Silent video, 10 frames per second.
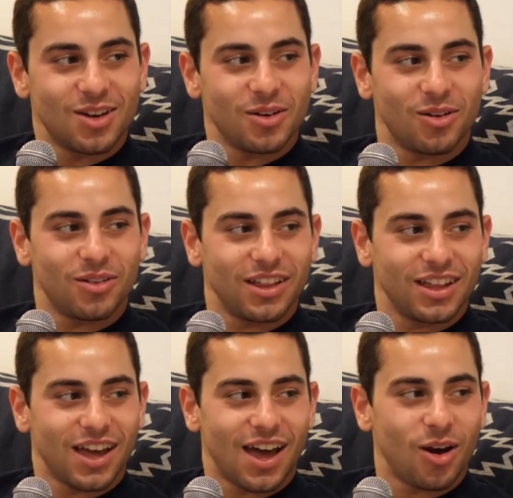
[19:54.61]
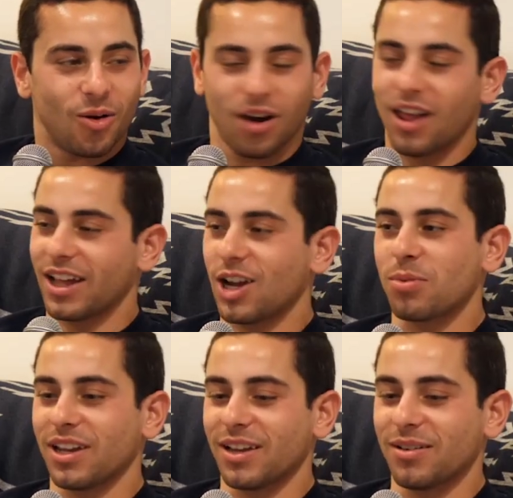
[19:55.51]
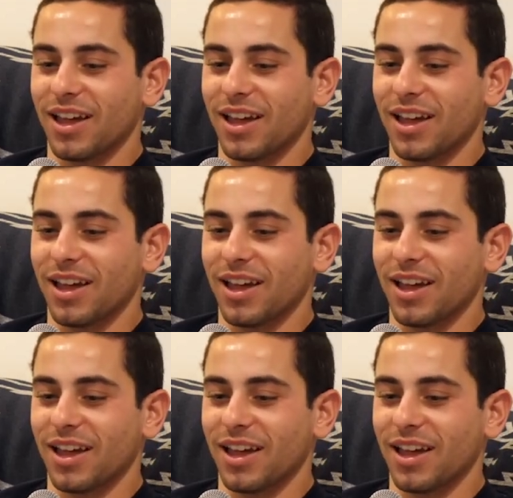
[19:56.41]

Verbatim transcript: Literally, well, oh, like I, openly,